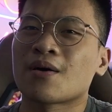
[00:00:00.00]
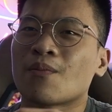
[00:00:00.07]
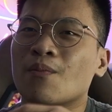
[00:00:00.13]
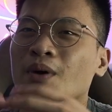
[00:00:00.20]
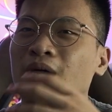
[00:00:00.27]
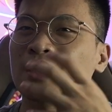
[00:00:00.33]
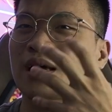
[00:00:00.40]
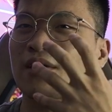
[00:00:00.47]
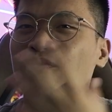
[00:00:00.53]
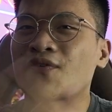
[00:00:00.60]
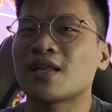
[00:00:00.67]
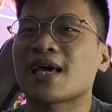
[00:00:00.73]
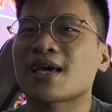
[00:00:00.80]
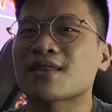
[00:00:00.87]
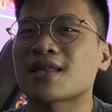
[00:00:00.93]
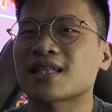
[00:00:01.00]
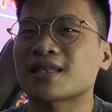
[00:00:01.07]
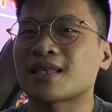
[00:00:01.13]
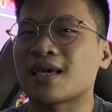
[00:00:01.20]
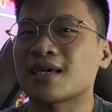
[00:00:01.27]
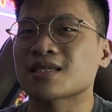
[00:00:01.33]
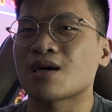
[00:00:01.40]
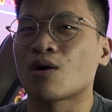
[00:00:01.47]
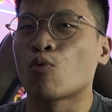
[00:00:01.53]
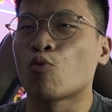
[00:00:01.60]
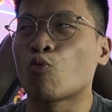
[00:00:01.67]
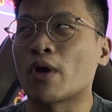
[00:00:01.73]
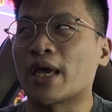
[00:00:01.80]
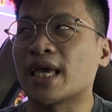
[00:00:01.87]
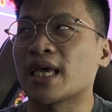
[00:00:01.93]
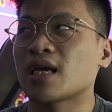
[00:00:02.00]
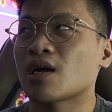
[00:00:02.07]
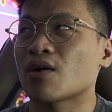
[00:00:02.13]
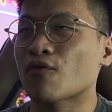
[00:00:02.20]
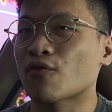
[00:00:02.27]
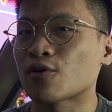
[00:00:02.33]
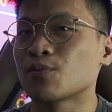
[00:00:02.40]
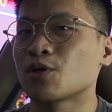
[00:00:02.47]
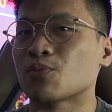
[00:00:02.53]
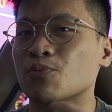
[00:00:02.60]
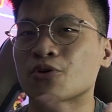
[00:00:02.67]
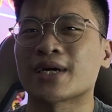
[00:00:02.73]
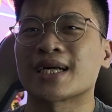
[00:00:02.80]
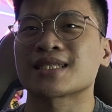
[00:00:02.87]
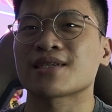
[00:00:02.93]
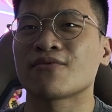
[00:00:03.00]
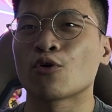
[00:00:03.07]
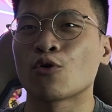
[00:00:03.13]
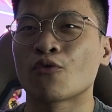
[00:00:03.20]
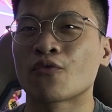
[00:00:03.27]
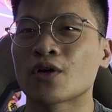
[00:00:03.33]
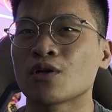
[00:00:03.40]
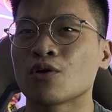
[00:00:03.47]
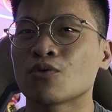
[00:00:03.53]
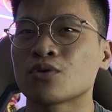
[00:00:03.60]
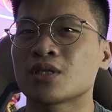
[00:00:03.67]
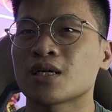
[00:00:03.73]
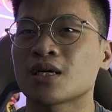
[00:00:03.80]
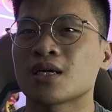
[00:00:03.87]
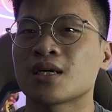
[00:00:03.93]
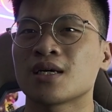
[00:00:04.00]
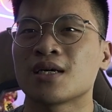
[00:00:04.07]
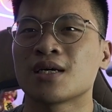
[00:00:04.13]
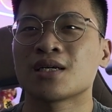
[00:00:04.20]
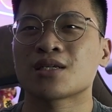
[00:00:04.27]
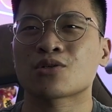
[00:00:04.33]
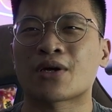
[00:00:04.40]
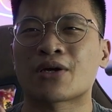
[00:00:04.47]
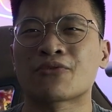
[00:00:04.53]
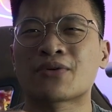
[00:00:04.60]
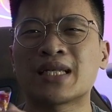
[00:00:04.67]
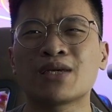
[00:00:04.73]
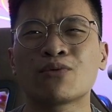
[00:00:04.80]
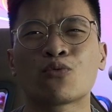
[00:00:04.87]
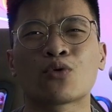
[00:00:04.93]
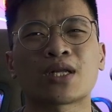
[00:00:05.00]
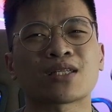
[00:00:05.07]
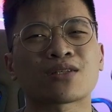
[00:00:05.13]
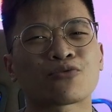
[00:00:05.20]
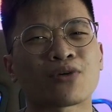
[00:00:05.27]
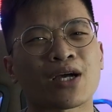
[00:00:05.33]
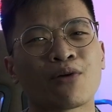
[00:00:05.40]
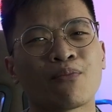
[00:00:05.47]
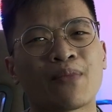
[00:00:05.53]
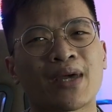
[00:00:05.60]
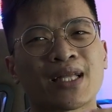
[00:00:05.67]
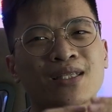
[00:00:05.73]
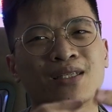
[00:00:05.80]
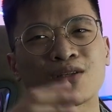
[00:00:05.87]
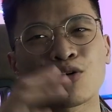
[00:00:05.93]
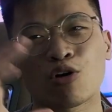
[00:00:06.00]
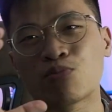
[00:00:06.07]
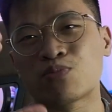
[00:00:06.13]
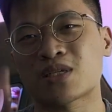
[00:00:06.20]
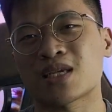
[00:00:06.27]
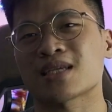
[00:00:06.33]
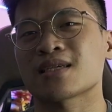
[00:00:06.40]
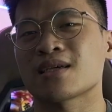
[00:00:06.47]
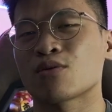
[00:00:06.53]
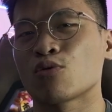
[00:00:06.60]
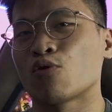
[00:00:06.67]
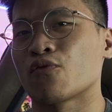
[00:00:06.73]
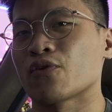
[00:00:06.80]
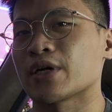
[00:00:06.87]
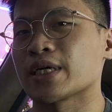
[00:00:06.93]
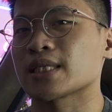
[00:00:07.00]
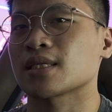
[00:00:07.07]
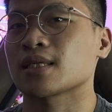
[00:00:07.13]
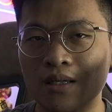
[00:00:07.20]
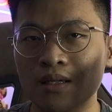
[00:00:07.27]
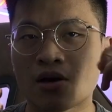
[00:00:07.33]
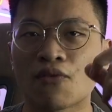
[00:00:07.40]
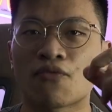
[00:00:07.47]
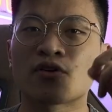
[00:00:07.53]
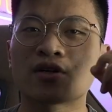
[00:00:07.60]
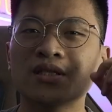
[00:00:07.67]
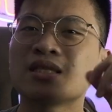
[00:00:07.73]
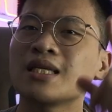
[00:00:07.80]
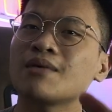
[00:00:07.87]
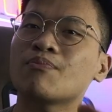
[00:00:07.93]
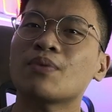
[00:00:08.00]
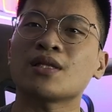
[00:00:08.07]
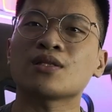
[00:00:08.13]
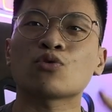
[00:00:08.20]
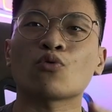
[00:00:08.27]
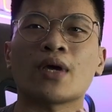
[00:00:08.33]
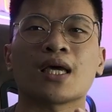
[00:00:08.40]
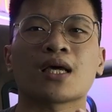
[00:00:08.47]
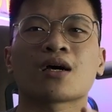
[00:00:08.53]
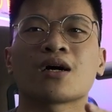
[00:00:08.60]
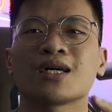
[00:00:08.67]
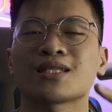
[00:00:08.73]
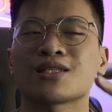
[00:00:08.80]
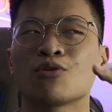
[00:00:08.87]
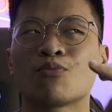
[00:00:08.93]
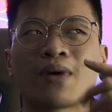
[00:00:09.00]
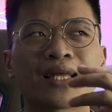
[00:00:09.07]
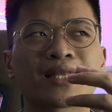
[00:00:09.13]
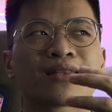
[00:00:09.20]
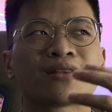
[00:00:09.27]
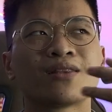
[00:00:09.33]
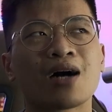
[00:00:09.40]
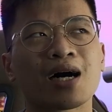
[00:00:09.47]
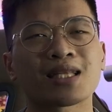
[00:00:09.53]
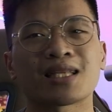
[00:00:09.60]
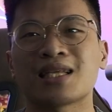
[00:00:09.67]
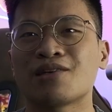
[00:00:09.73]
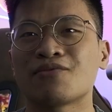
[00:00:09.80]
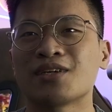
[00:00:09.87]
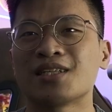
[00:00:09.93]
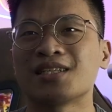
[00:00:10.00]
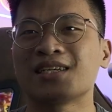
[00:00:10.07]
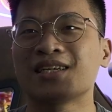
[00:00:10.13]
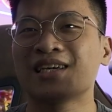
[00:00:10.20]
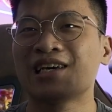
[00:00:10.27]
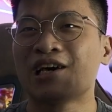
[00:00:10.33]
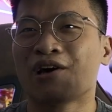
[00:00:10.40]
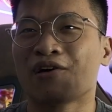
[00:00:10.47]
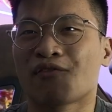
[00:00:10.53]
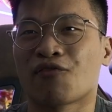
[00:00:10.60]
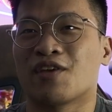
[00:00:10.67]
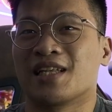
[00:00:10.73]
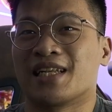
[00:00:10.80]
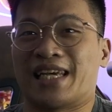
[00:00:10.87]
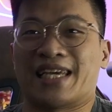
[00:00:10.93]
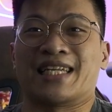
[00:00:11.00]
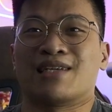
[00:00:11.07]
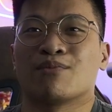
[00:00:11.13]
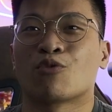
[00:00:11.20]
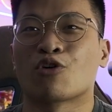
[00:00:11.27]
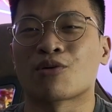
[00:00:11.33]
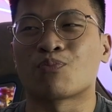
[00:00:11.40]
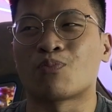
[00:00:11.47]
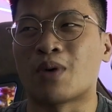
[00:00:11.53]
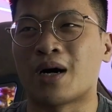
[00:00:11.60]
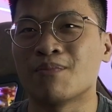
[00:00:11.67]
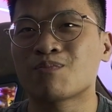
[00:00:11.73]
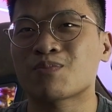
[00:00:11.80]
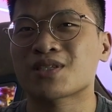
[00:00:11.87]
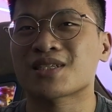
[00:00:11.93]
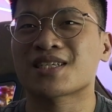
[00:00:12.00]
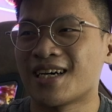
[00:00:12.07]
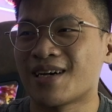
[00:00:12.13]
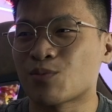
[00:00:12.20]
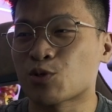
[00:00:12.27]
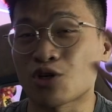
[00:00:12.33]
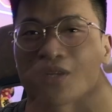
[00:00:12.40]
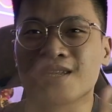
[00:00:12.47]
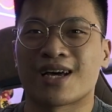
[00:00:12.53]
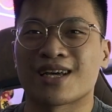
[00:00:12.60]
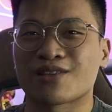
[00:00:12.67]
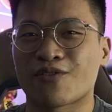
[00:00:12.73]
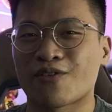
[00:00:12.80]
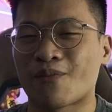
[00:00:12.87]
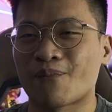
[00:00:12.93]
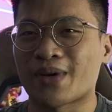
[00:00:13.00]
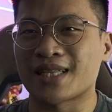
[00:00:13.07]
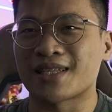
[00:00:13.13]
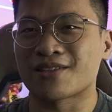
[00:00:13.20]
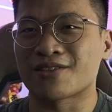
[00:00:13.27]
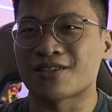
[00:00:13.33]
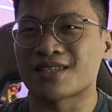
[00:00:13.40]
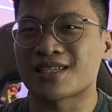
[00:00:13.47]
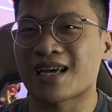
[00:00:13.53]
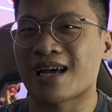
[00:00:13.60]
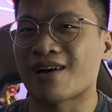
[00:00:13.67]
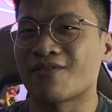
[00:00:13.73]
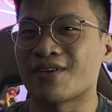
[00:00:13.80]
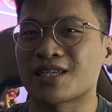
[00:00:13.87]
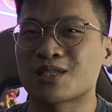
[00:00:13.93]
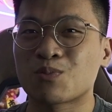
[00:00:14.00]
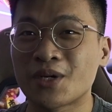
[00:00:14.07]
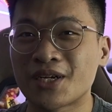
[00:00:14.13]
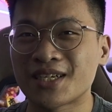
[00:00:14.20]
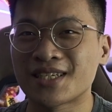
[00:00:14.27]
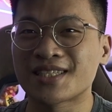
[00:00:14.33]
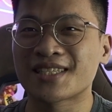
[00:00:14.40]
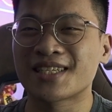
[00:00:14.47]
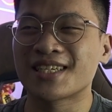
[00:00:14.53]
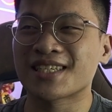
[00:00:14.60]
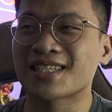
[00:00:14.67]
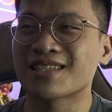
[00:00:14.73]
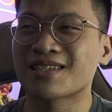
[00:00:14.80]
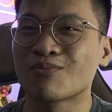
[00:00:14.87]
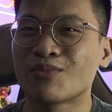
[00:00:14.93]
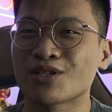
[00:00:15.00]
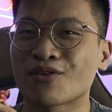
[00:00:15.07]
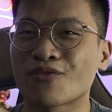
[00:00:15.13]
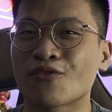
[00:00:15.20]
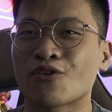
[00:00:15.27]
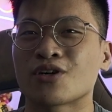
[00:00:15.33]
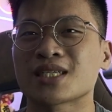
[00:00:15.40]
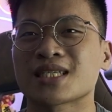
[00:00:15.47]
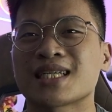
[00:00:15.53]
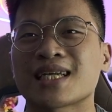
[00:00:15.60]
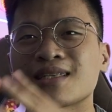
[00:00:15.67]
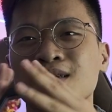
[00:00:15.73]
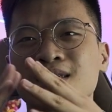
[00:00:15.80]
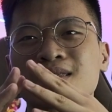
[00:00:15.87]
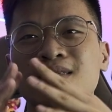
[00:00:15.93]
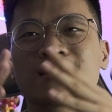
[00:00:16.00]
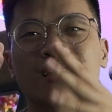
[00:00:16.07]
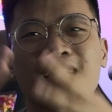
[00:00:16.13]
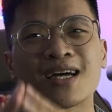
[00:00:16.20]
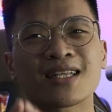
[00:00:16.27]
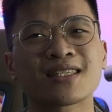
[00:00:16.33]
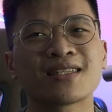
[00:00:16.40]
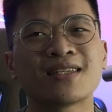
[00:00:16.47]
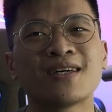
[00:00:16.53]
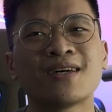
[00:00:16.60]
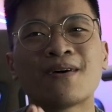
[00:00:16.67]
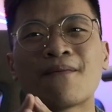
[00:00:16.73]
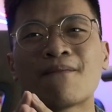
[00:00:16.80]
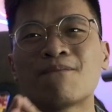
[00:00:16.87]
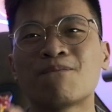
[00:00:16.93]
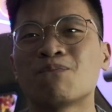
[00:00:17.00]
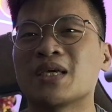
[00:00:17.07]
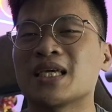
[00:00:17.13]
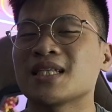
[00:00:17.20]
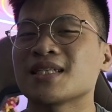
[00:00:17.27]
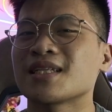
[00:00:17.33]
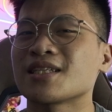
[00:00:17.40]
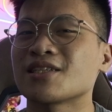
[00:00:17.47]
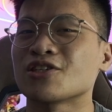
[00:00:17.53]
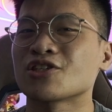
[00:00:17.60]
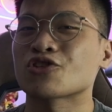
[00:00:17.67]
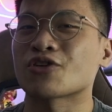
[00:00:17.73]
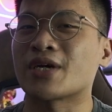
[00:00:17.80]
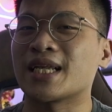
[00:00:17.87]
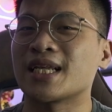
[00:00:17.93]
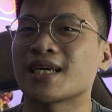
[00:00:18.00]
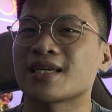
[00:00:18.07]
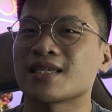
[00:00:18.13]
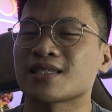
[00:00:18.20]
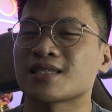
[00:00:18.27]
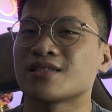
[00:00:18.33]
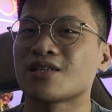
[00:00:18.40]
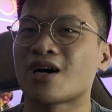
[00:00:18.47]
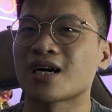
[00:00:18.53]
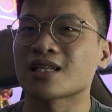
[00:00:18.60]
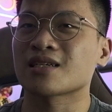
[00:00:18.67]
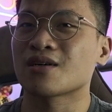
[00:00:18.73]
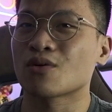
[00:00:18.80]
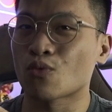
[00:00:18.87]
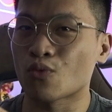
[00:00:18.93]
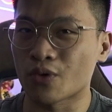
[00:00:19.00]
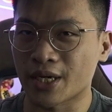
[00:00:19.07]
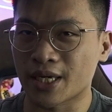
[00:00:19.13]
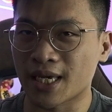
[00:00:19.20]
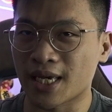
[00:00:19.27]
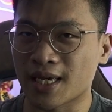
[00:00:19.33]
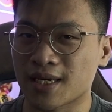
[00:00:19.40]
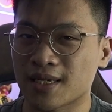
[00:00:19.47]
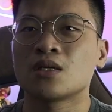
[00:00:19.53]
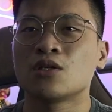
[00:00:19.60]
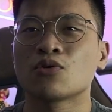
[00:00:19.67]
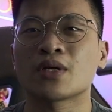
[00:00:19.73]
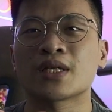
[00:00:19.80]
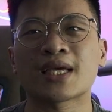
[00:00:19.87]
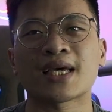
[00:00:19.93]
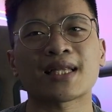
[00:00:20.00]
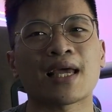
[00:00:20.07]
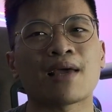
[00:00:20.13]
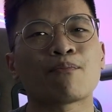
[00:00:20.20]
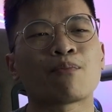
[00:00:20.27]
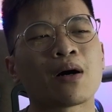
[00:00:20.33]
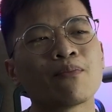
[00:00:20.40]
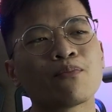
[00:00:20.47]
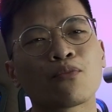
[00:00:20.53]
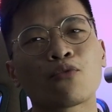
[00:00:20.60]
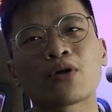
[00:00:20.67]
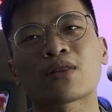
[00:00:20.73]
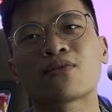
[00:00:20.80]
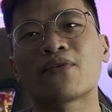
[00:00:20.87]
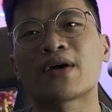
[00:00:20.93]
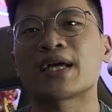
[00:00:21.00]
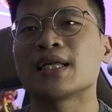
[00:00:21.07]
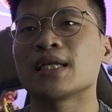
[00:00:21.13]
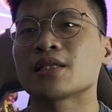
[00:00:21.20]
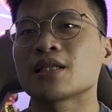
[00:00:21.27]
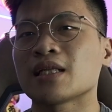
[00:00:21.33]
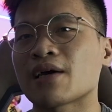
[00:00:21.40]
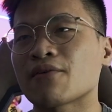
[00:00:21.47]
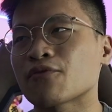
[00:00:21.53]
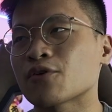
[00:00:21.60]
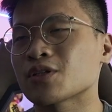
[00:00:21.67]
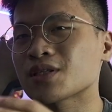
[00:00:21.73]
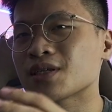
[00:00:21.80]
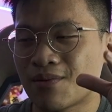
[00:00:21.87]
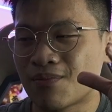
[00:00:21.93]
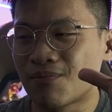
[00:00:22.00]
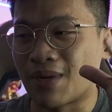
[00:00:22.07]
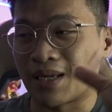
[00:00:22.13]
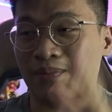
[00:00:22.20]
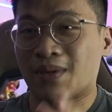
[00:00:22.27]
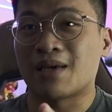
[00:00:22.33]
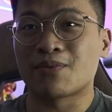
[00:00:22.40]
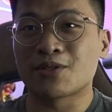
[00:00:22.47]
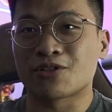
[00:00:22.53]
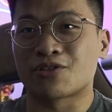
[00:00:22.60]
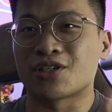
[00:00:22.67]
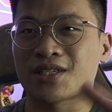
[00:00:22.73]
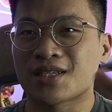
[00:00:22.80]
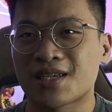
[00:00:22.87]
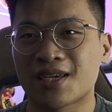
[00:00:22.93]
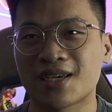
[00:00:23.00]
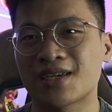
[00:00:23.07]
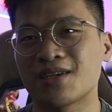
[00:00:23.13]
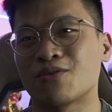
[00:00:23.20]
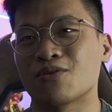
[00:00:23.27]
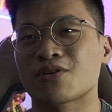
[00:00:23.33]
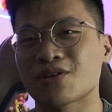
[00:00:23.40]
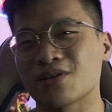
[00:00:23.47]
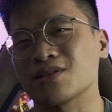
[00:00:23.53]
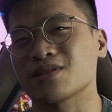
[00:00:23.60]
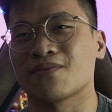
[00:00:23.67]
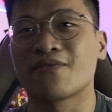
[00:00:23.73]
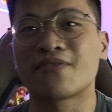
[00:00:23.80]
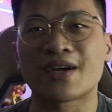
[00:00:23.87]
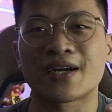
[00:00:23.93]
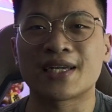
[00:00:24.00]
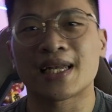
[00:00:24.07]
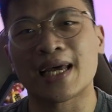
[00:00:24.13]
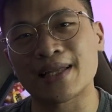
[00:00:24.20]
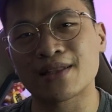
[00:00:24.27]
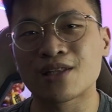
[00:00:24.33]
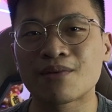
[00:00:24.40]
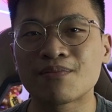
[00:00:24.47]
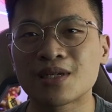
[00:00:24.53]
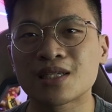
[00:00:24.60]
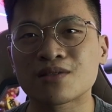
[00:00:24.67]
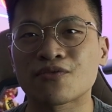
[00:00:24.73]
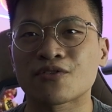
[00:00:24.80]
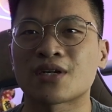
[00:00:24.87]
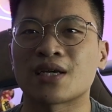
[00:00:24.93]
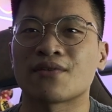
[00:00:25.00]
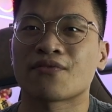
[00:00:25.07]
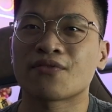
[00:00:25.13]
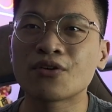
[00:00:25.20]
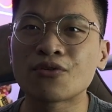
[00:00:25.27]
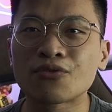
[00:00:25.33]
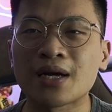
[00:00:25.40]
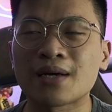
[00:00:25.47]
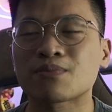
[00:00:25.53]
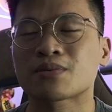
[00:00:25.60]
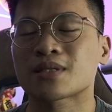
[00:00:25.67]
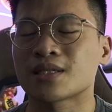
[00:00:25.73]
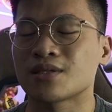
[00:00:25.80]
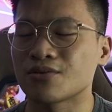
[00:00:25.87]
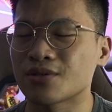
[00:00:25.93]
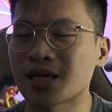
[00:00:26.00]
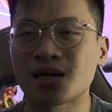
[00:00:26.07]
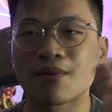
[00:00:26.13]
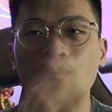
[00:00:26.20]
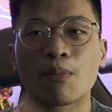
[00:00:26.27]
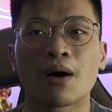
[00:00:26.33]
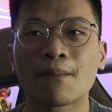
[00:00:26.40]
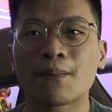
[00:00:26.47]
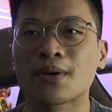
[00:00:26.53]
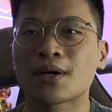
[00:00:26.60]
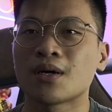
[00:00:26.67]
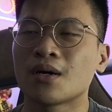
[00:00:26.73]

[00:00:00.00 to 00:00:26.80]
But I feel like that takes away from your progressive overload, so I really wouldn't recommend obsessing over it. Now, if you're deep into a cut, you might not even feel any more pumps. I'm sure a lot of competitors have experienced this, but of course, that does not mean that your training is not working. You can get a pump with very little effort. Might be able to just, you know, curl some very light dumbbells for a few reps and you get a pump.